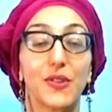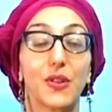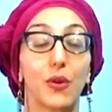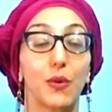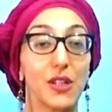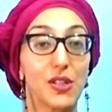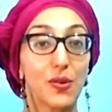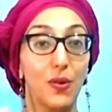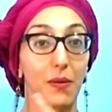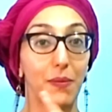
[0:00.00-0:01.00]
So when we
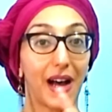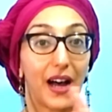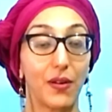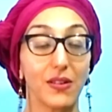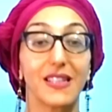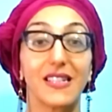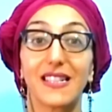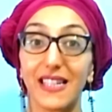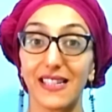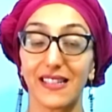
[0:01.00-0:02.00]
talk about the
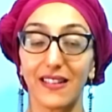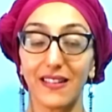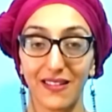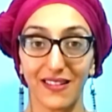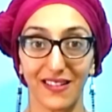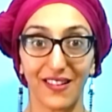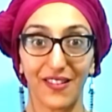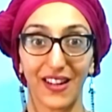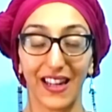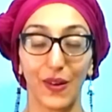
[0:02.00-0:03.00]
season,
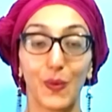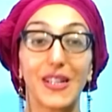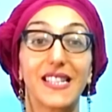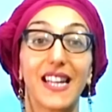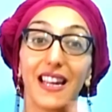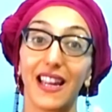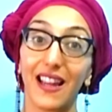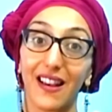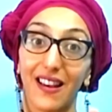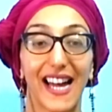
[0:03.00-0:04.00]
okay, we say
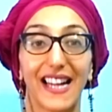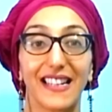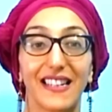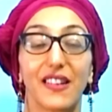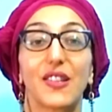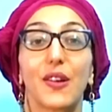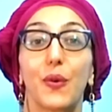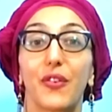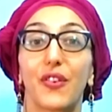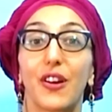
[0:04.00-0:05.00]
in. And so
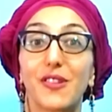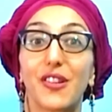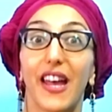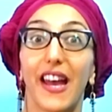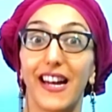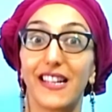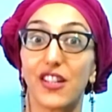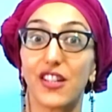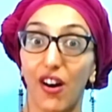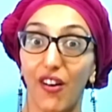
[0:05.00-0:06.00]
we've come to the
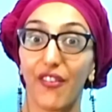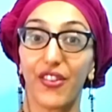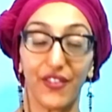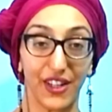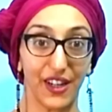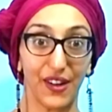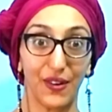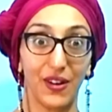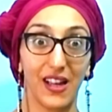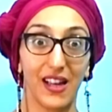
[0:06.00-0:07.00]
end of the
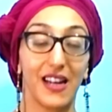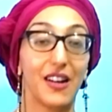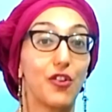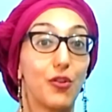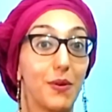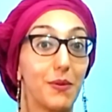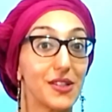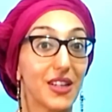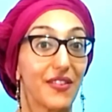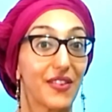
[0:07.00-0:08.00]
video. Remember
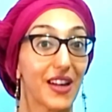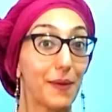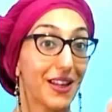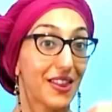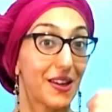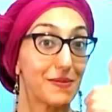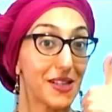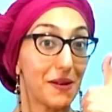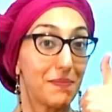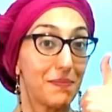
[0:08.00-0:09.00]
to give it a big thumbs
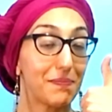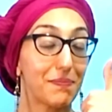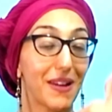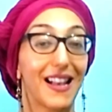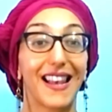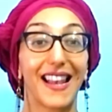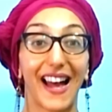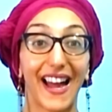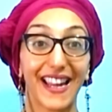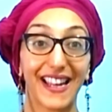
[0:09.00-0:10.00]
up,
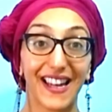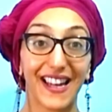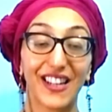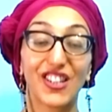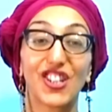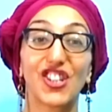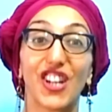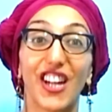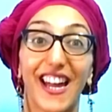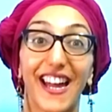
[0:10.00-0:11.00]
like,
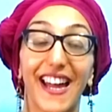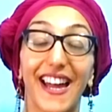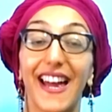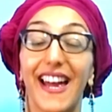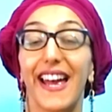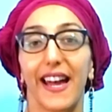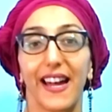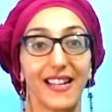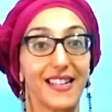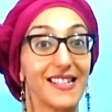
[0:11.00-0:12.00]
share,
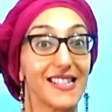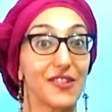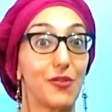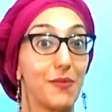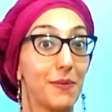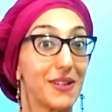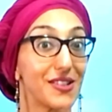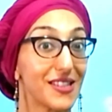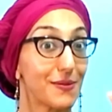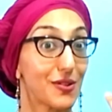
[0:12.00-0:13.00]
and remember
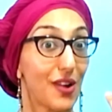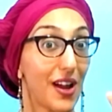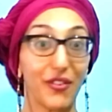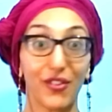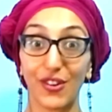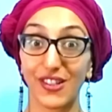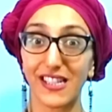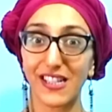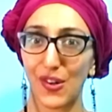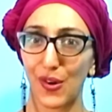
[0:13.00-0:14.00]
to subscribe if you
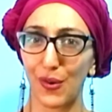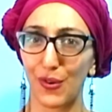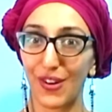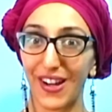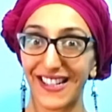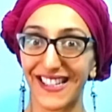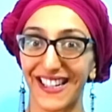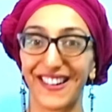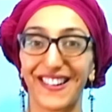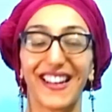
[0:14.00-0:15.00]
didn't
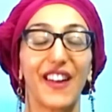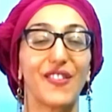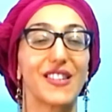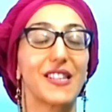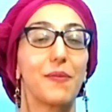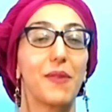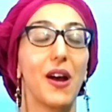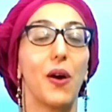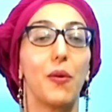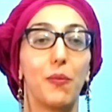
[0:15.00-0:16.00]
already, okay, for some
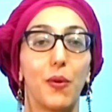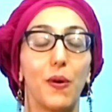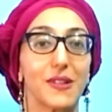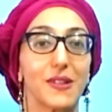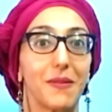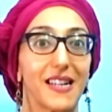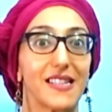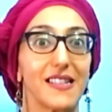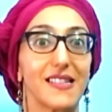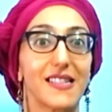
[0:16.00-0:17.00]
more awesome
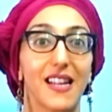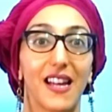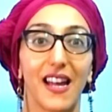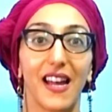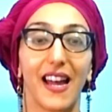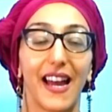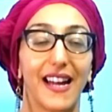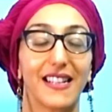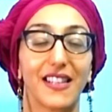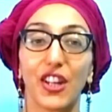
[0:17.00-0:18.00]
lessons.
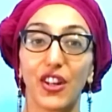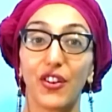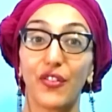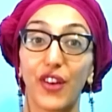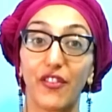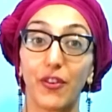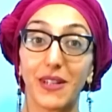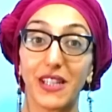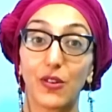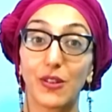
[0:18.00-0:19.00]
And thank you for
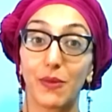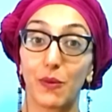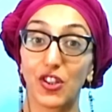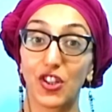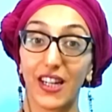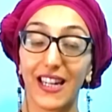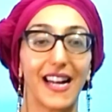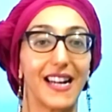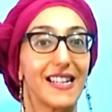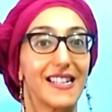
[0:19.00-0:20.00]
everybody who's been watching
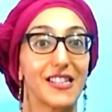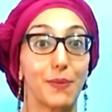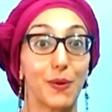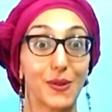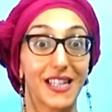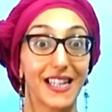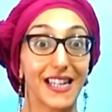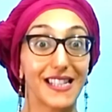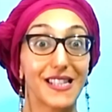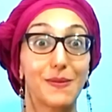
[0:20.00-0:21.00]
and supporting
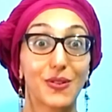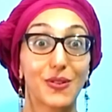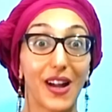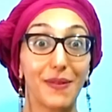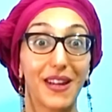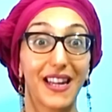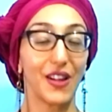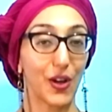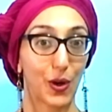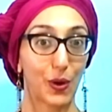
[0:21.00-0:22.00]
and subscribing.
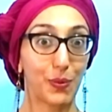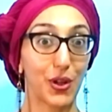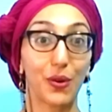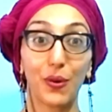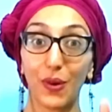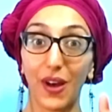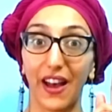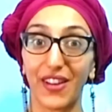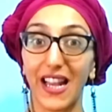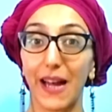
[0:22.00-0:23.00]
Hope you
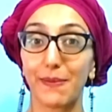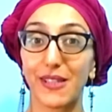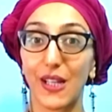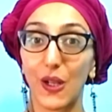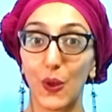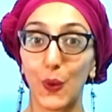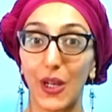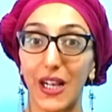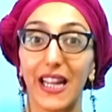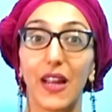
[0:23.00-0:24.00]
have an
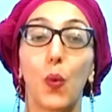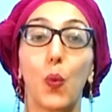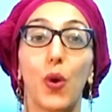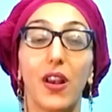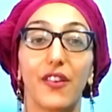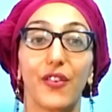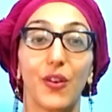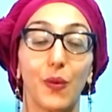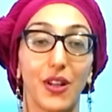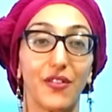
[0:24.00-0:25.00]
absolutely
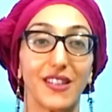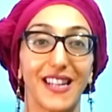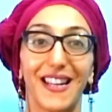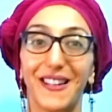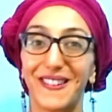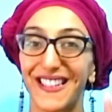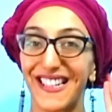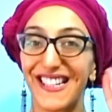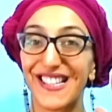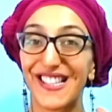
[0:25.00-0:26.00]
wonderful, wonderful day.
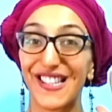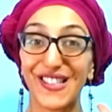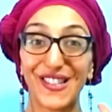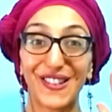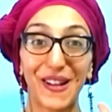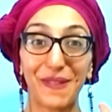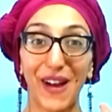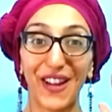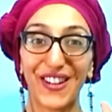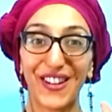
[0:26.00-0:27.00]
See you soon and
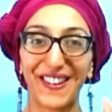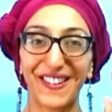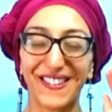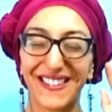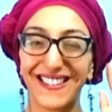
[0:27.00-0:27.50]
bye for now.